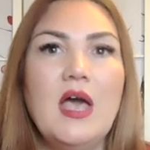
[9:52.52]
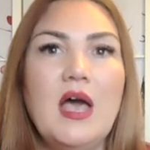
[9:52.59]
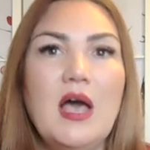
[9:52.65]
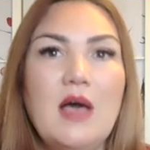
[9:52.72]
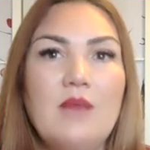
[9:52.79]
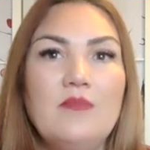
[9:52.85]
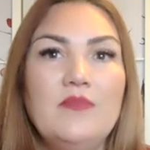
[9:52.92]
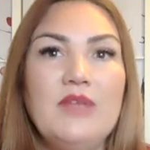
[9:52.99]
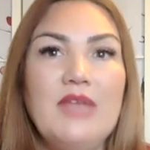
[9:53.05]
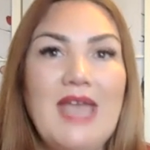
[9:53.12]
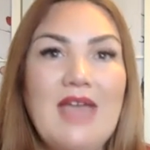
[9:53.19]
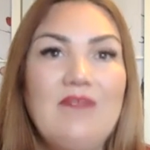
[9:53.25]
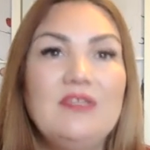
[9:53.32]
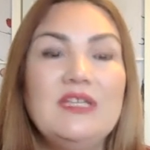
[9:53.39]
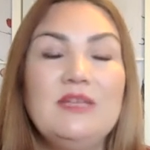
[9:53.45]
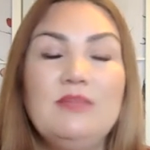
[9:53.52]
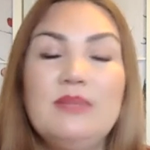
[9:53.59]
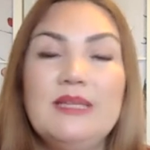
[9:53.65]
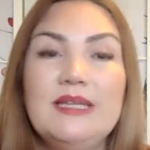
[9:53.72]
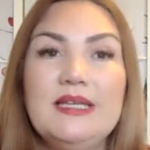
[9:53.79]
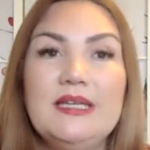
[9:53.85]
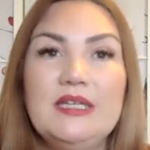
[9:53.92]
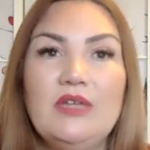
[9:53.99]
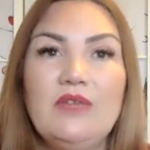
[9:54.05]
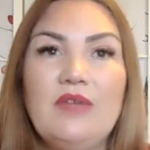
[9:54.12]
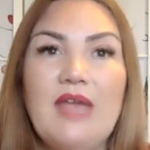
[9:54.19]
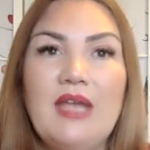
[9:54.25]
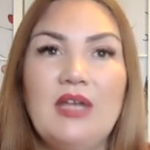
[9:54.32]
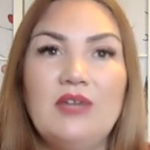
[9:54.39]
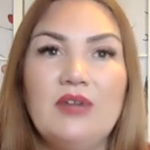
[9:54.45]
um, we have deeply you know
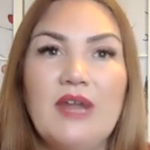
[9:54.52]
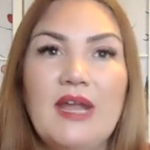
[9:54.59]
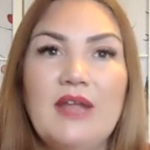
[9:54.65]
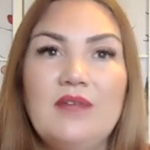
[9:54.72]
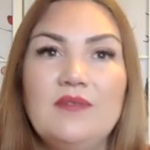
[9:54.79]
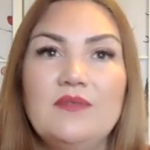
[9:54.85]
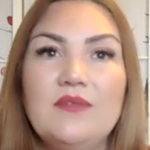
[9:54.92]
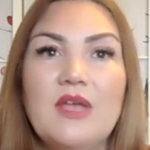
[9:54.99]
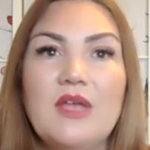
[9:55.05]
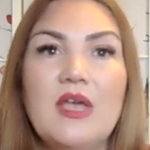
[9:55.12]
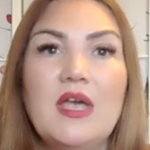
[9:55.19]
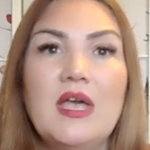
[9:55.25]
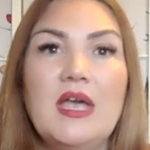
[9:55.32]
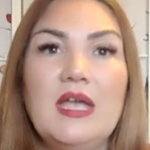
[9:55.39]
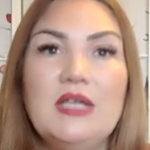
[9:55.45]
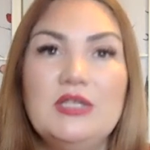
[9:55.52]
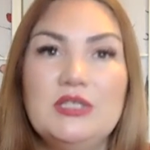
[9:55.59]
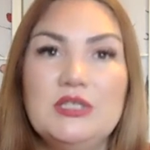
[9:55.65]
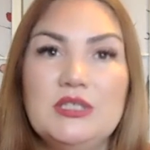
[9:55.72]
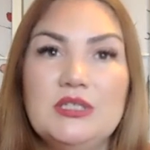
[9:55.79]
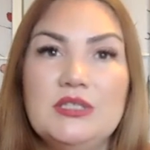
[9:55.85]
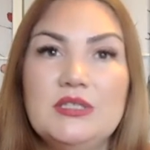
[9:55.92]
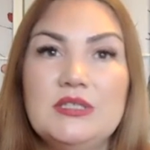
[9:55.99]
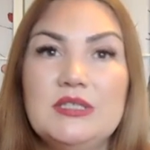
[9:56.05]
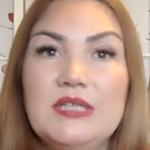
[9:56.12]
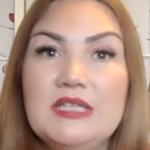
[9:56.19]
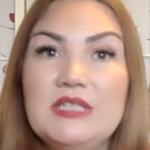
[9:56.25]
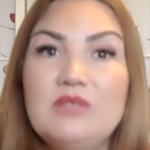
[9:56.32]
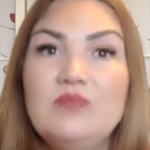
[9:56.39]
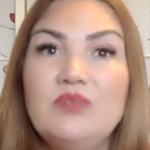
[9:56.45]
engraved into
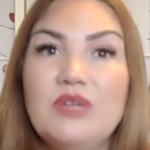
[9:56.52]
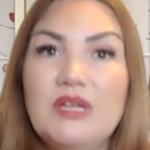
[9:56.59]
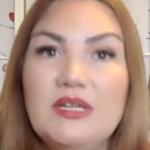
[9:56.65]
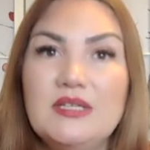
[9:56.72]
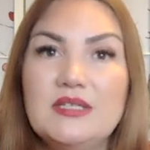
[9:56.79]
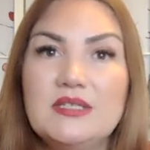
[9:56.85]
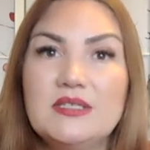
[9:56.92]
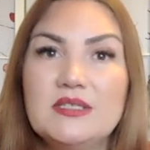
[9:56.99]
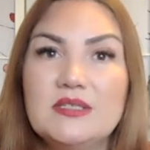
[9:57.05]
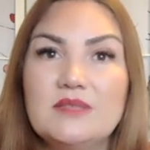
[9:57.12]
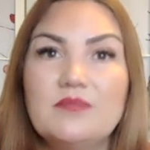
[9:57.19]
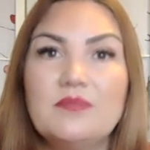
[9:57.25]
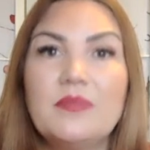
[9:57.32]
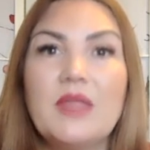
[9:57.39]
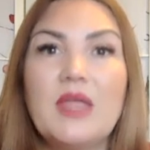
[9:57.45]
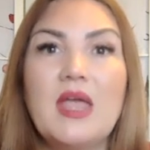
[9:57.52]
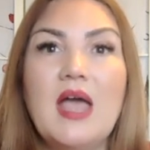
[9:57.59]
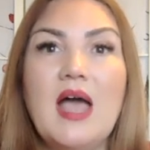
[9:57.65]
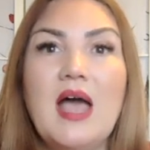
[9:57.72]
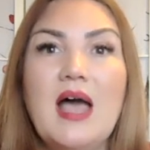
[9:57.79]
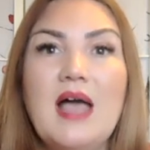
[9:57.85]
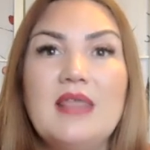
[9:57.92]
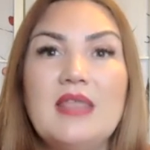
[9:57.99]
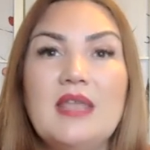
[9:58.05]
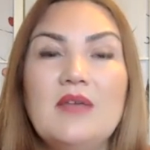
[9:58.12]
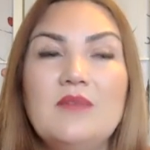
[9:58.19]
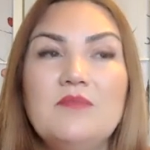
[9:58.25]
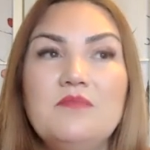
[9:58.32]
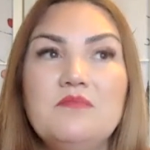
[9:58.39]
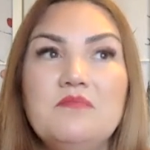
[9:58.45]
these bricks. And
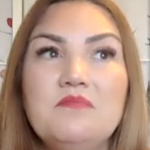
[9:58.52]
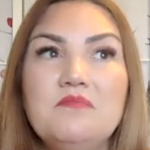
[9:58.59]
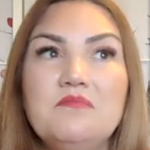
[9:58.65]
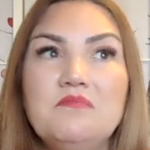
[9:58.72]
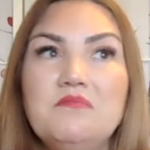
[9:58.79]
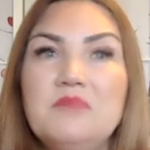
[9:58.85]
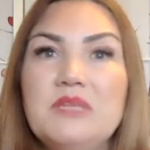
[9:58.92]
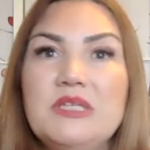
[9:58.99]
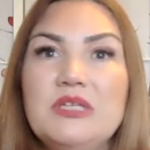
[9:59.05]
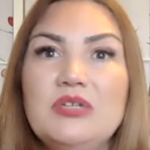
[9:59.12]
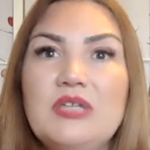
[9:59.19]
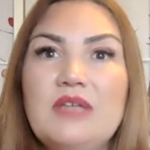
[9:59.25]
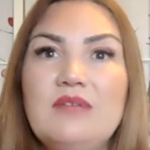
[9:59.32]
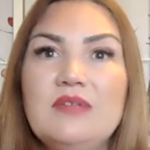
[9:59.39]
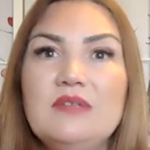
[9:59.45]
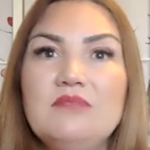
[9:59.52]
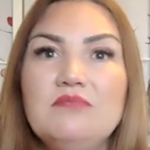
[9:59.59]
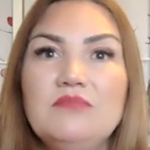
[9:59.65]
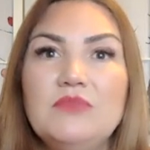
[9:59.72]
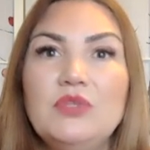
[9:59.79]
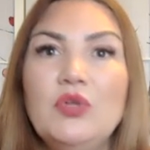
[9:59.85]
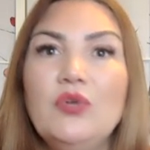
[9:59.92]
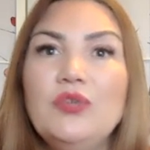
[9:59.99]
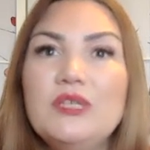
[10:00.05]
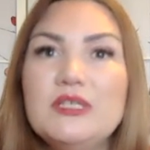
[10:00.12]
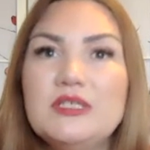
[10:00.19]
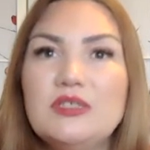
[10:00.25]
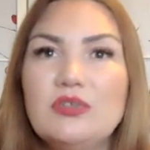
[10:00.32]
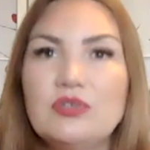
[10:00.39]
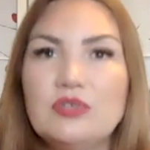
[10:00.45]
um, we don't even
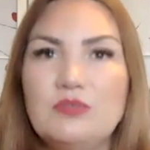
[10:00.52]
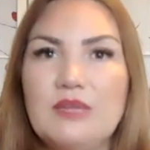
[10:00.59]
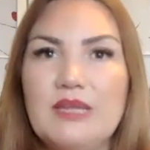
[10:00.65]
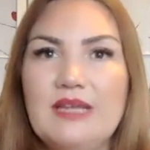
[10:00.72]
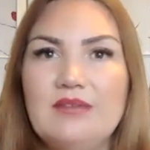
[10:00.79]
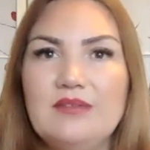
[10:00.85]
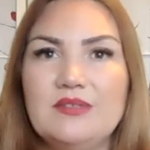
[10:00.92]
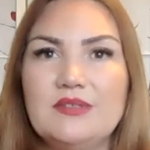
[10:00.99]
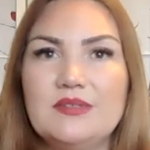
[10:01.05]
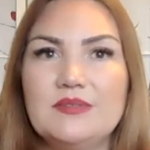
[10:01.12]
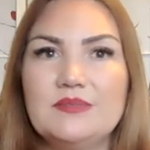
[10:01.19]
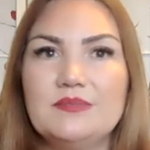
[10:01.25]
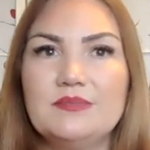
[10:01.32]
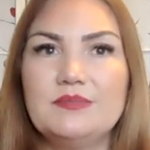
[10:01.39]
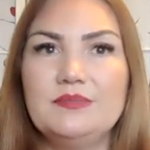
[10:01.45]
notice those beliefs.